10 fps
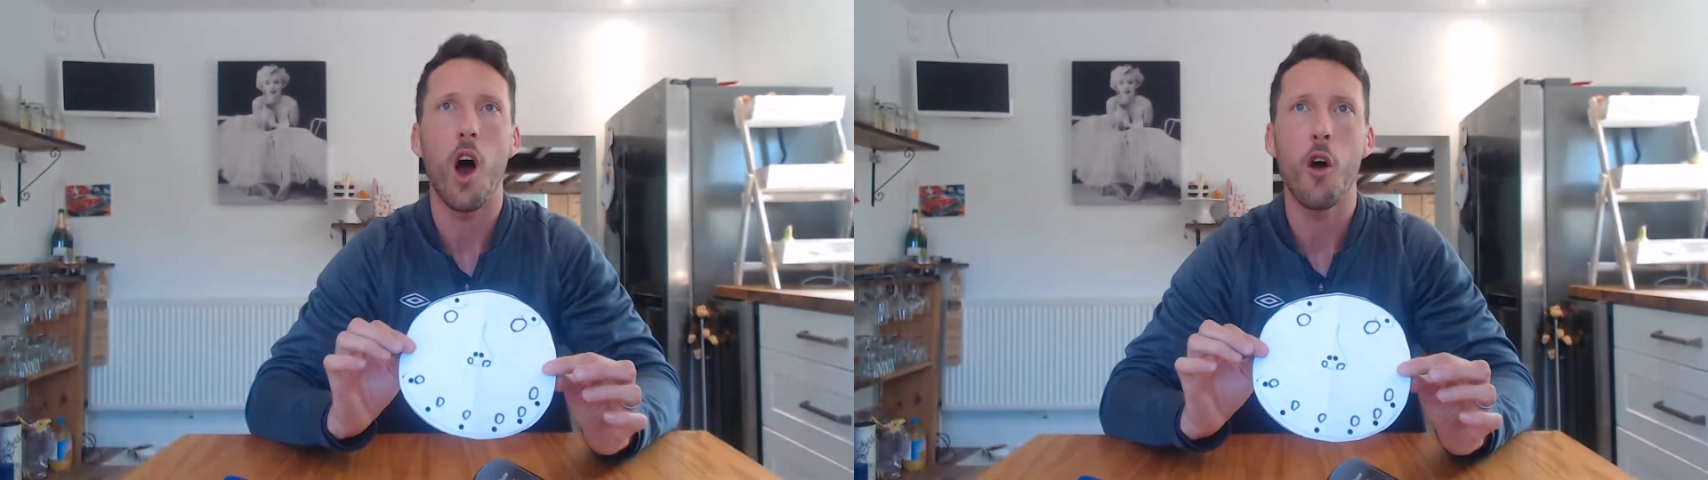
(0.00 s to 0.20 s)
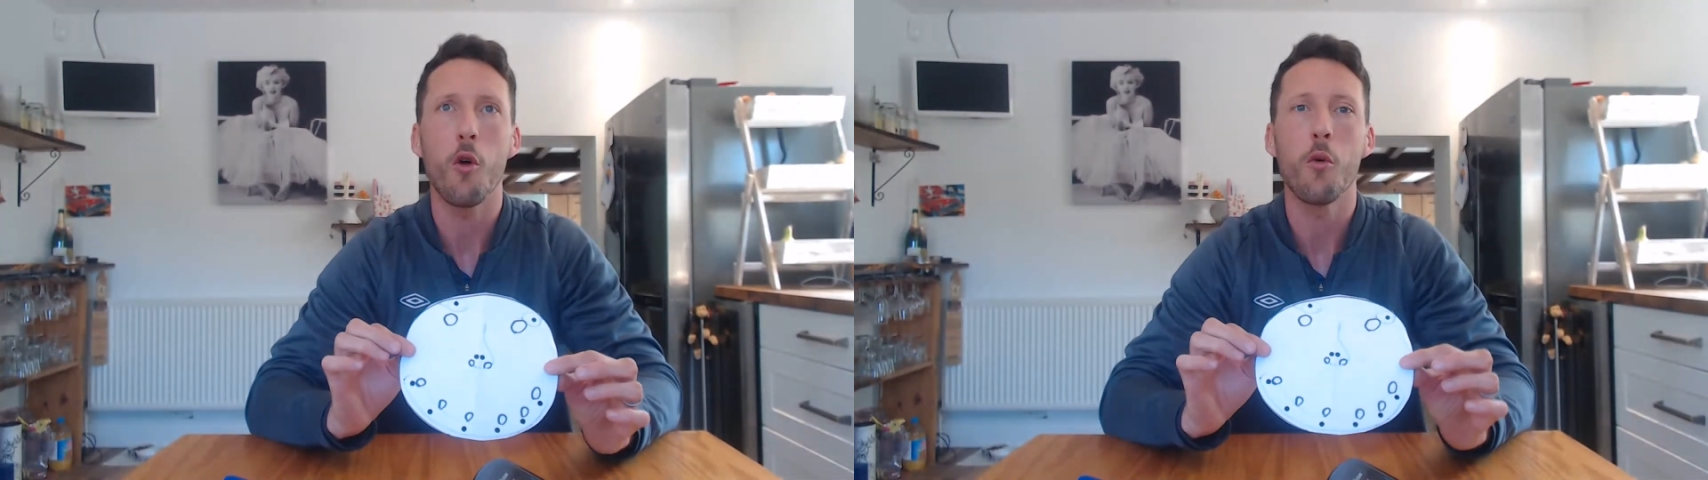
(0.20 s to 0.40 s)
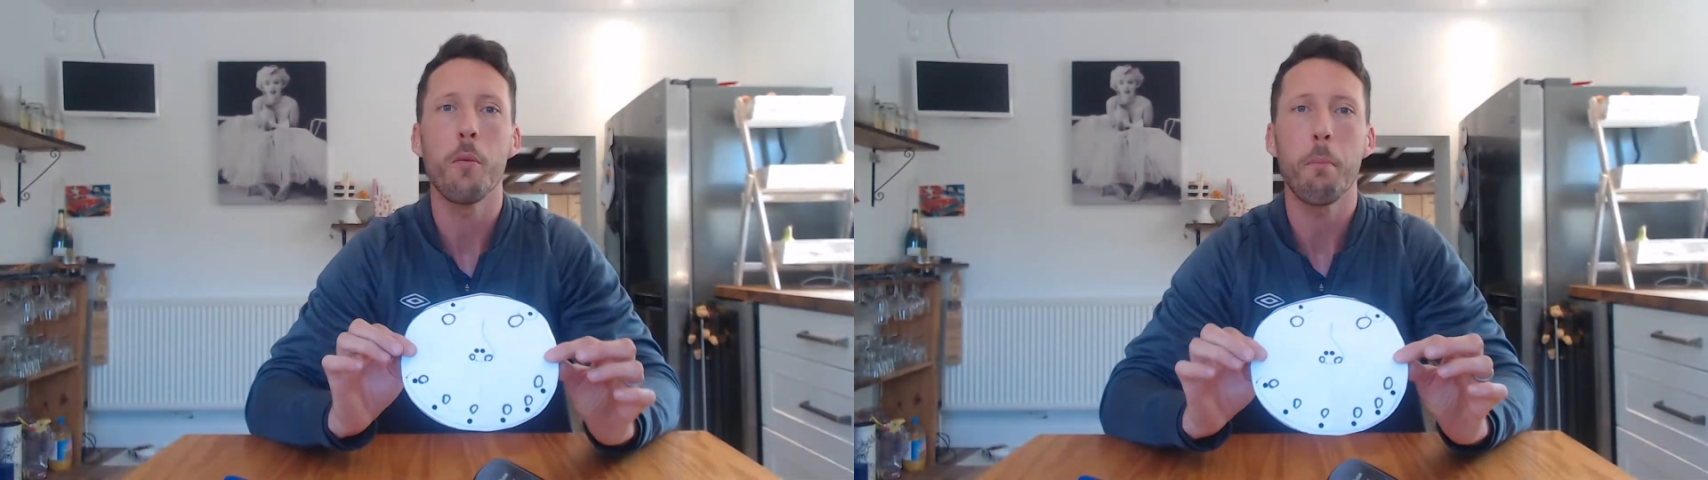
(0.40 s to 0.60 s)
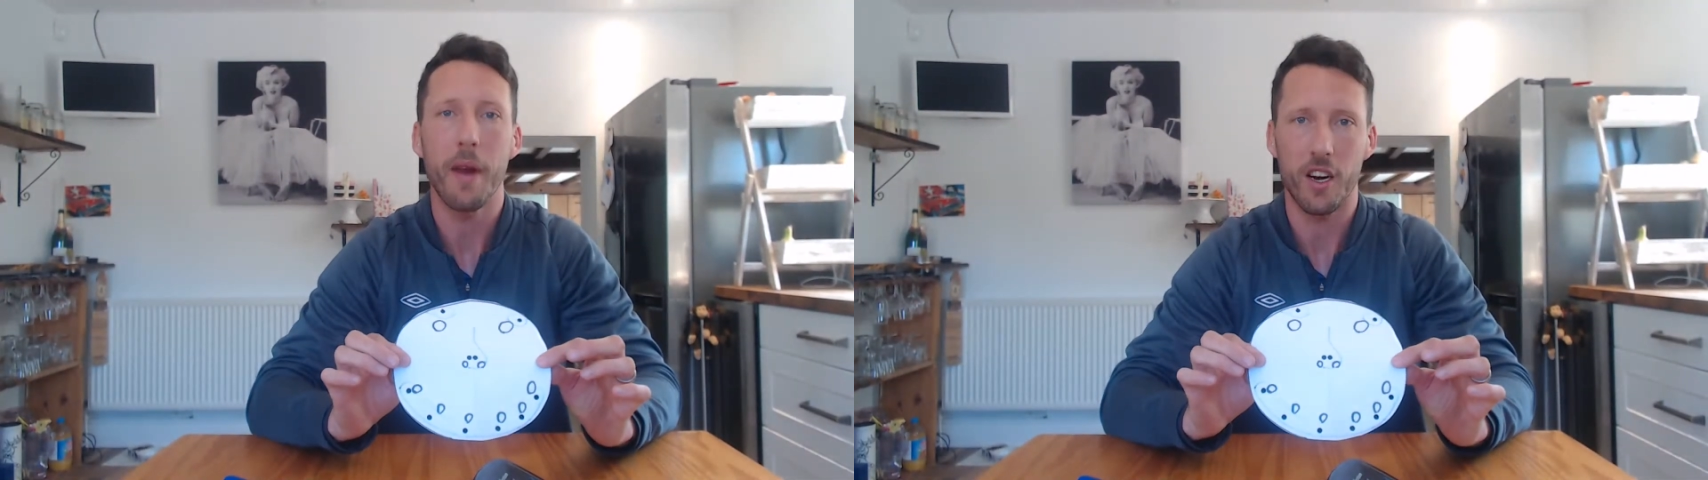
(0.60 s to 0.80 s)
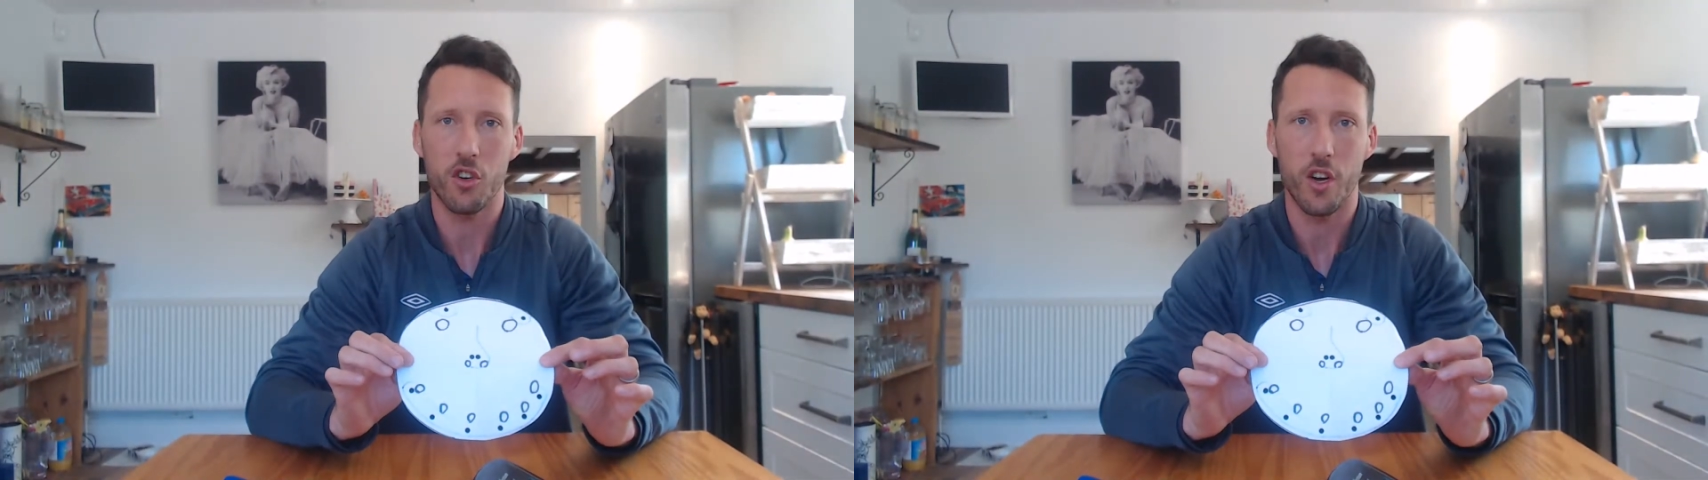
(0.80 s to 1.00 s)
own
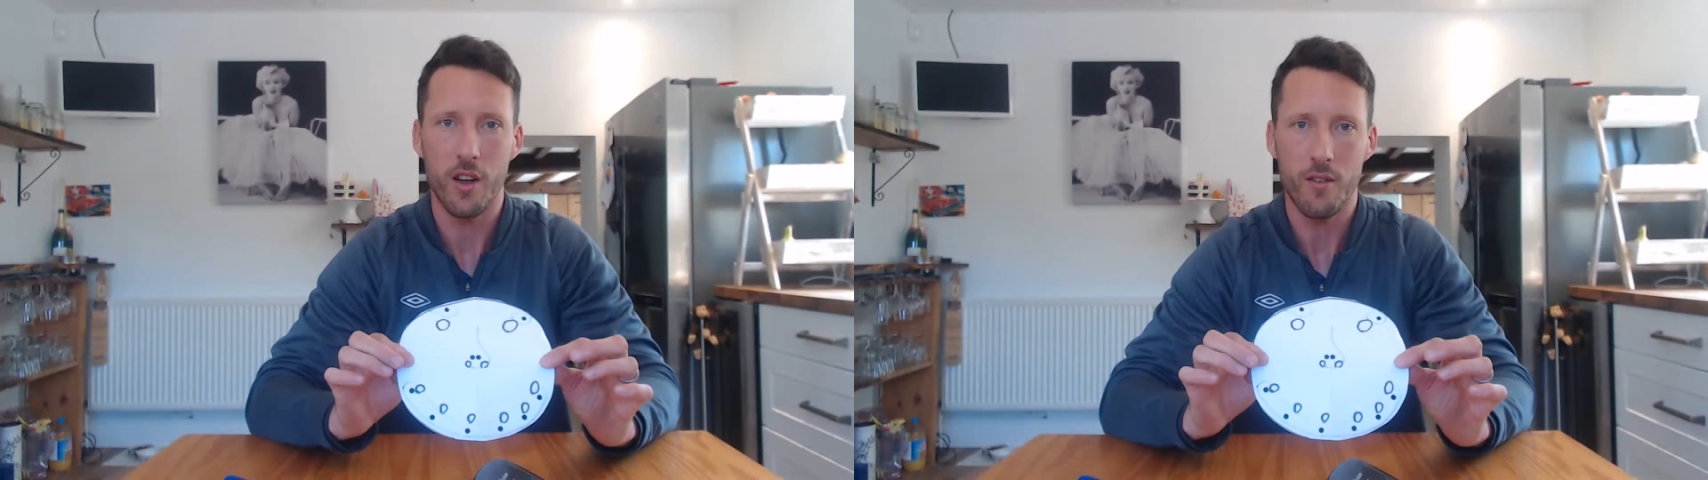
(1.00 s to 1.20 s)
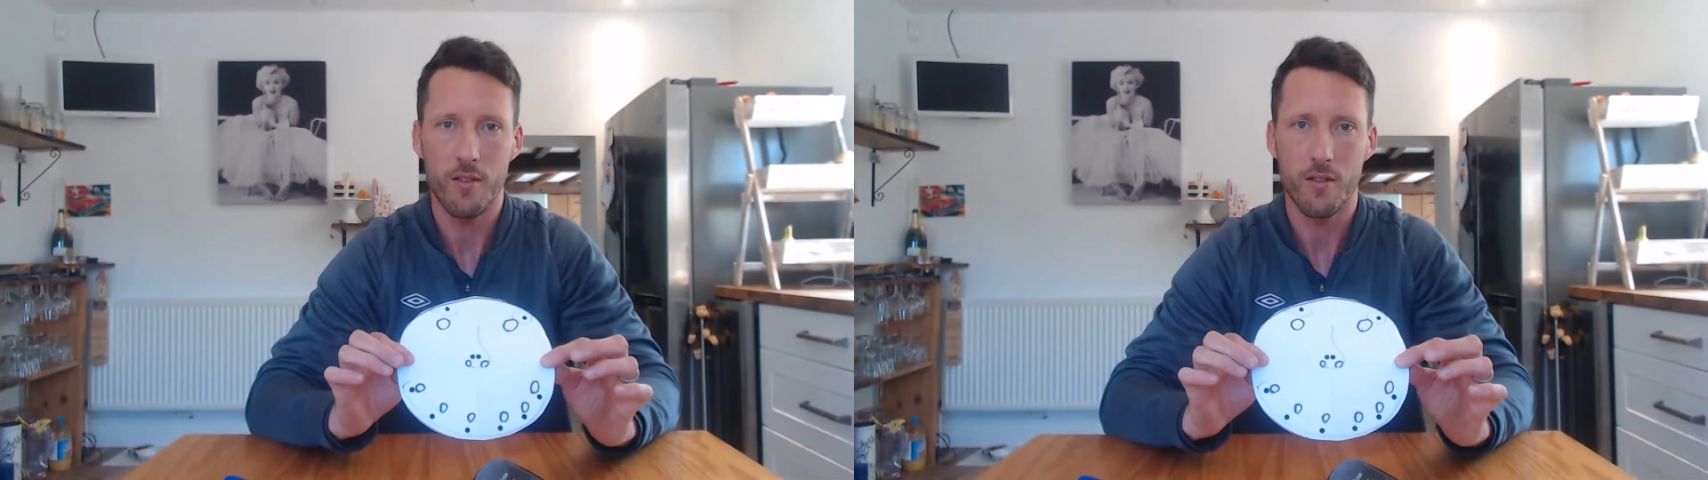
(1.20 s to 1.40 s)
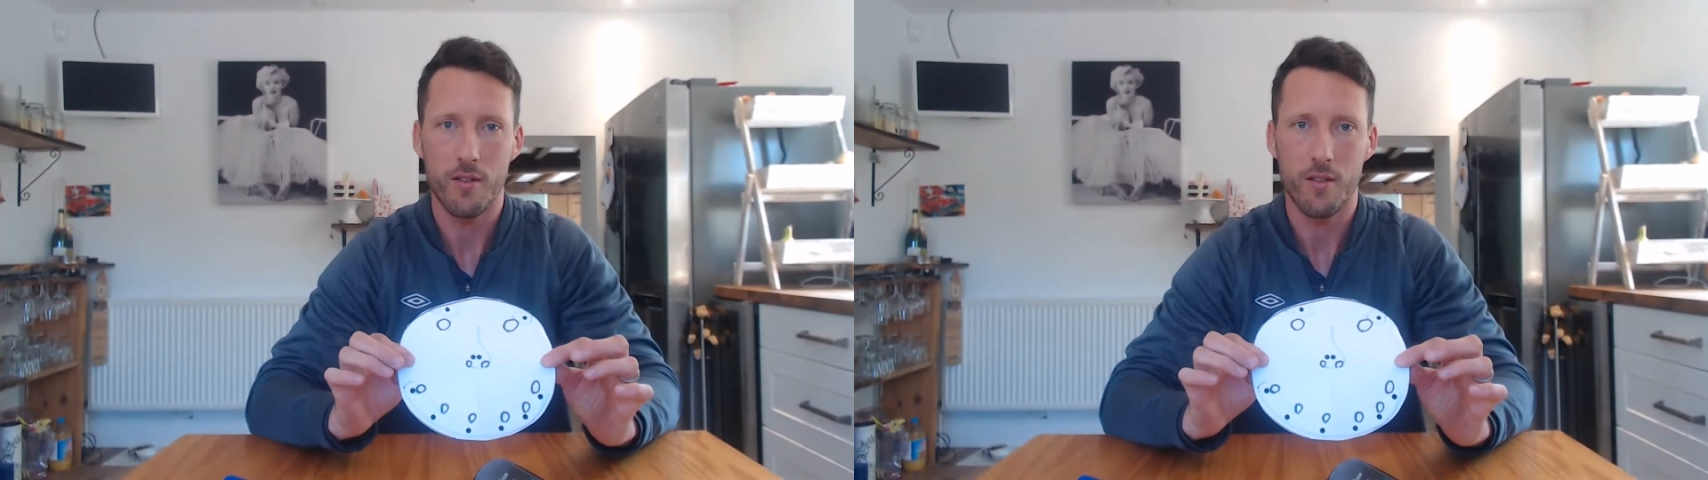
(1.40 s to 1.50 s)
picture.